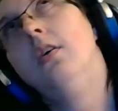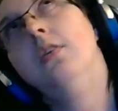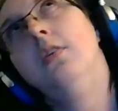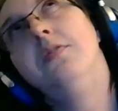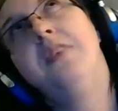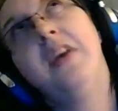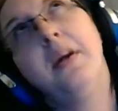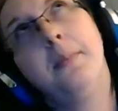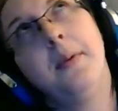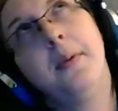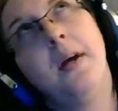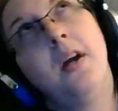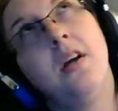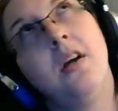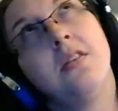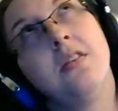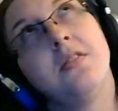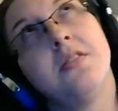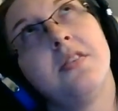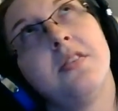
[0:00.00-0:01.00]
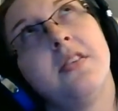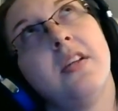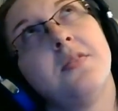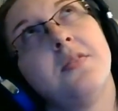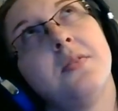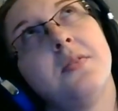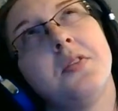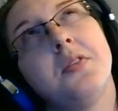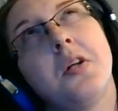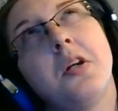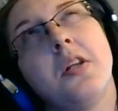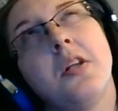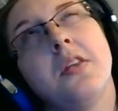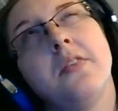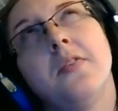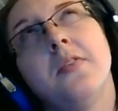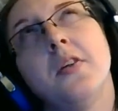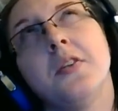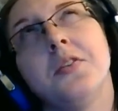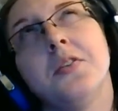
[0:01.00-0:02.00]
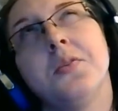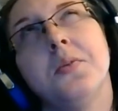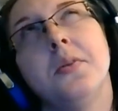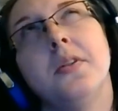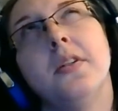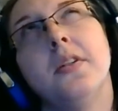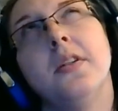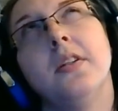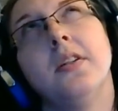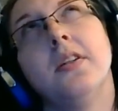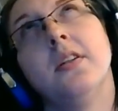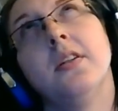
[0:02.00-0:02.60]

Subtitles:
vampires, and this was started the first one,